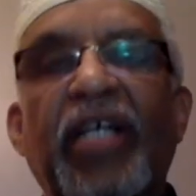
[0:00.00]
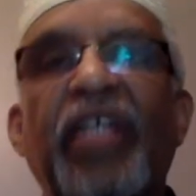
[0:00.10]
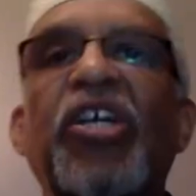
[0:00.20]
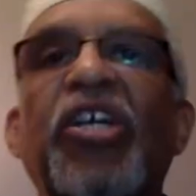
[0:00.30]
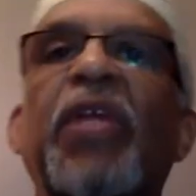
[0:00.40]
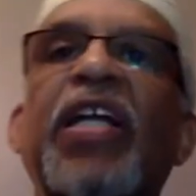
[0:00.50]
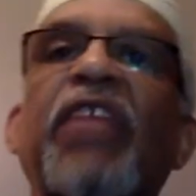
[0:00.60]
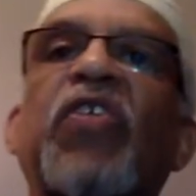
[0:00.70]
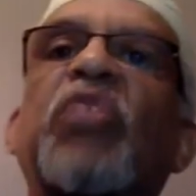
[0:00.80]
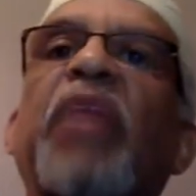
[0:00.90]
Dear
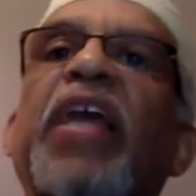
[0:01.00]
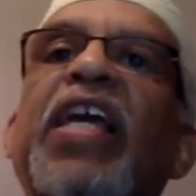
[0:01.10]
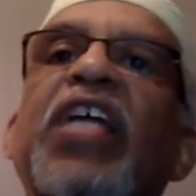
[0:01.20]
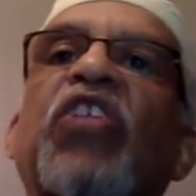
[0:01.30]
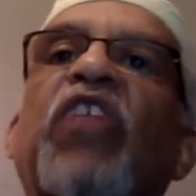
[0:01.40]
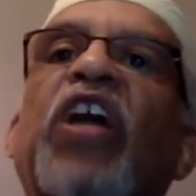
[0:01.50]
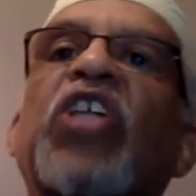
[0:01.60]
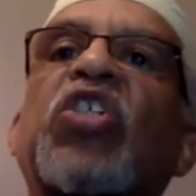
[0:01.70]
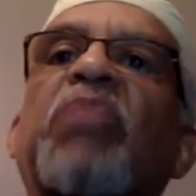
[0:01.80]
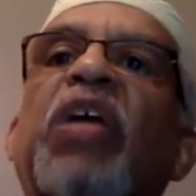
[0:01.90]
believers, may each of
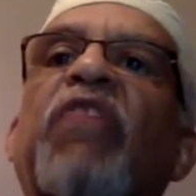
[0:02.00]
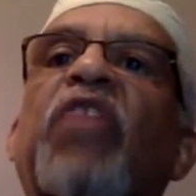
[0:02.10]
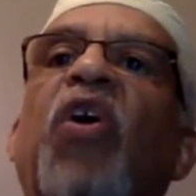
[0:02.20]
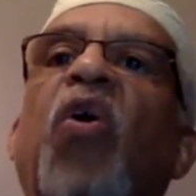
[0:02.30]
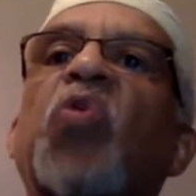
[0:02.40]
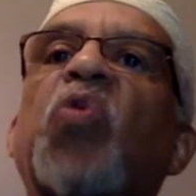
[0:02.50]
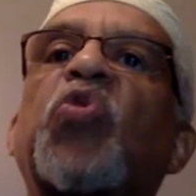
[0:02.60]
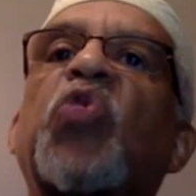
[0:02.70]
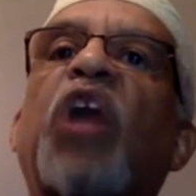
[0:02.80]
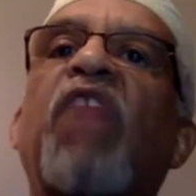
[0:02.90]
us be of those who
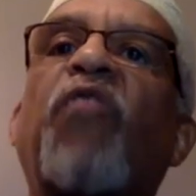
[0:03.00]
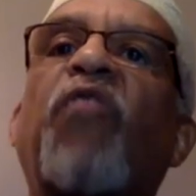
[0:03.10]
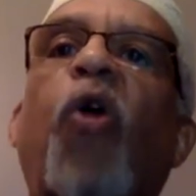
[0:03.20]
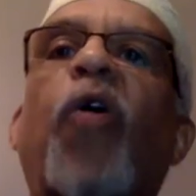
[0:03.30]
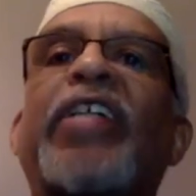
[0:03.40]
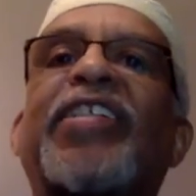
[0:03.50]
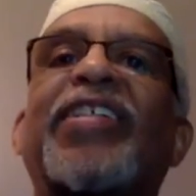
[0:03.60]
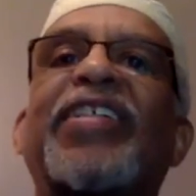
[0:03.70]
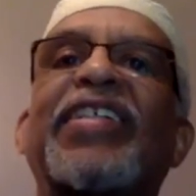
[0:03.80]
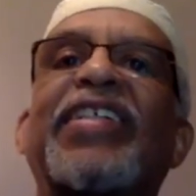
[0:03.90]
come forward.
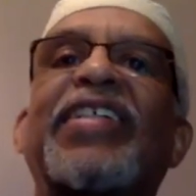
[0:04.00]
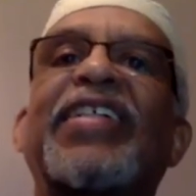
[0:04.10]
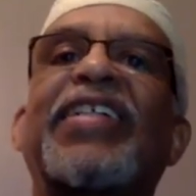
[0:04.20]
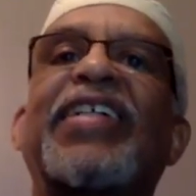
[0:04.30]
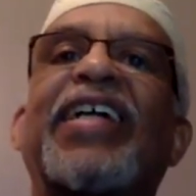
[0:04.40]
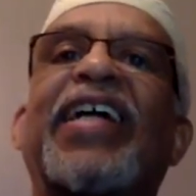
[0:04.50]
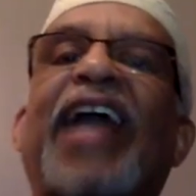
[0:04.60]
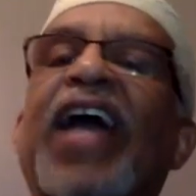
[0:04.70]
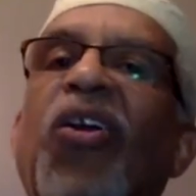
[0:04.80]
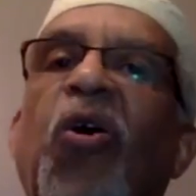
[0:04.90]
And
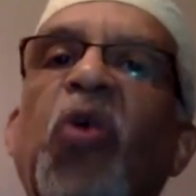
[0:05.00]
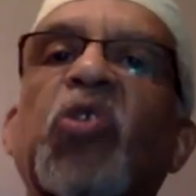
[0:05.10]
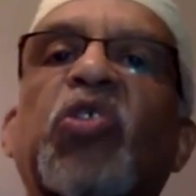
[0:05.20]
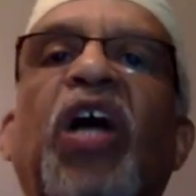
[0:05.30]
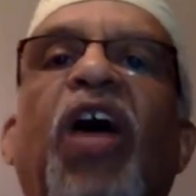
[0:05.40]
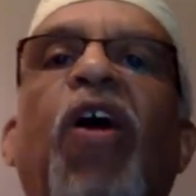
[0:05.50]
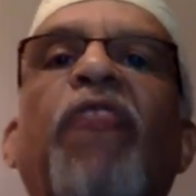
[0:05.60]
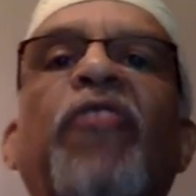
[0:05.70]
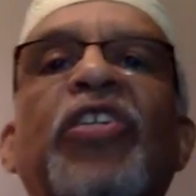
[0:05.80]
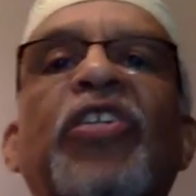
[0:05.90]
I close
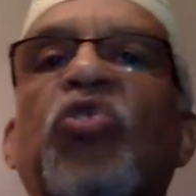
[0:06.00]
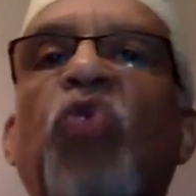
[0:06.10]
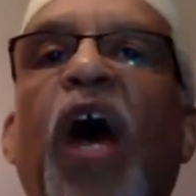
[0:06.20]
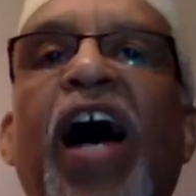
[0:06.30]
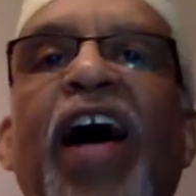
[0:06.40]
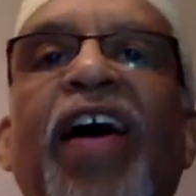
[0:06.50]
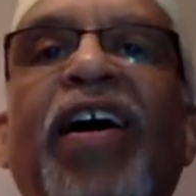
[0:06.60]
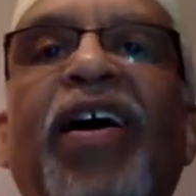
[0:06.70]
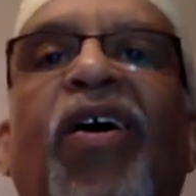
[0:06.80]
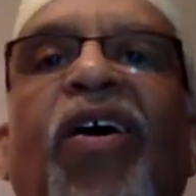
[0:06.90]
offering this dua.
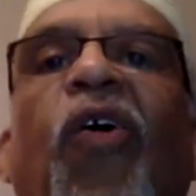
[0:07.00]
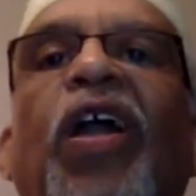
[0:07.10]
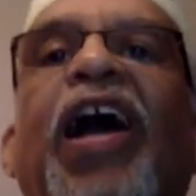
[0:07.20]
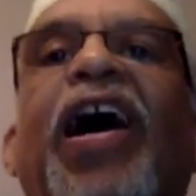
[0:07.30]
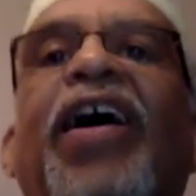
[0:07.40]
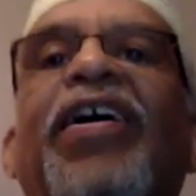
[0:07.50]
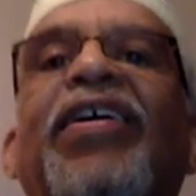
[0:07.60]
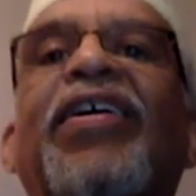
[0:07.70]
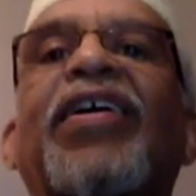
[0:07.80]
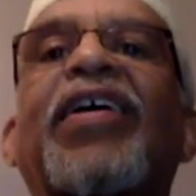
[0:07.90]
O Allah,
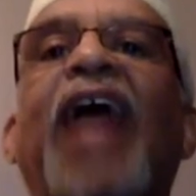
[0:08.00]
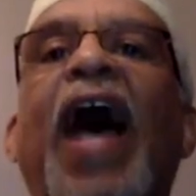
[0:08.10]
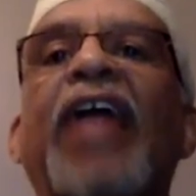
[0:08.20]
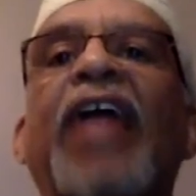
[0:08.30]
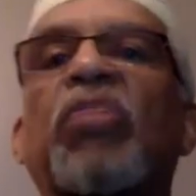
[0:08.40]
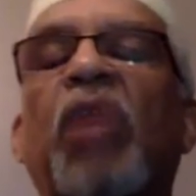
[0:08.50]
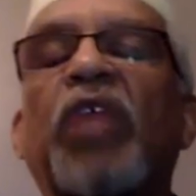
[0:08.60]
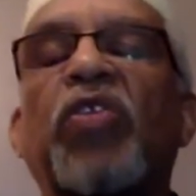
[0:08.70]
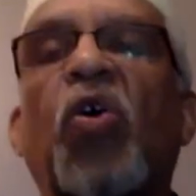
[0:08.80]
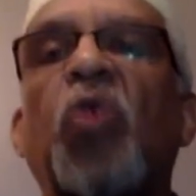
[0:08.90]
guide us
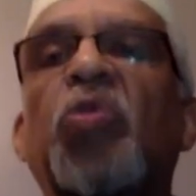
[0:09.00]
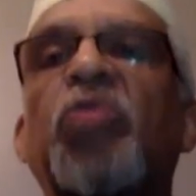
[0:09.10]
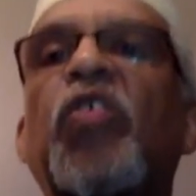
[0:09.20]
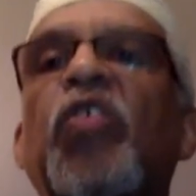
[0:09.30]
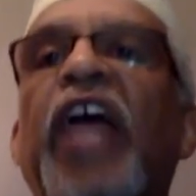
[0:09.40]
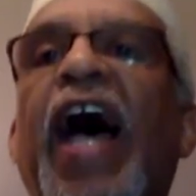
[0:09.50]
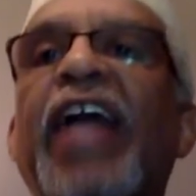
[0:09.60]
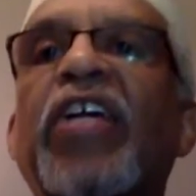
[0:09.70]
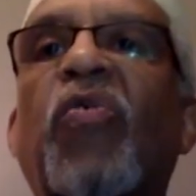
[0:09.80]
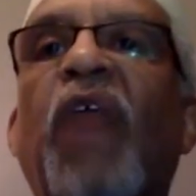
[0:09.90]
among those whom you've
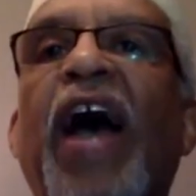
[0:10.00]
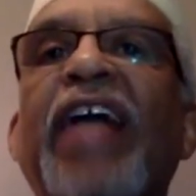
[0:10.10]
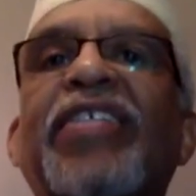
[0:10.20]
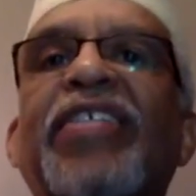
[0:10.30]
guided aright.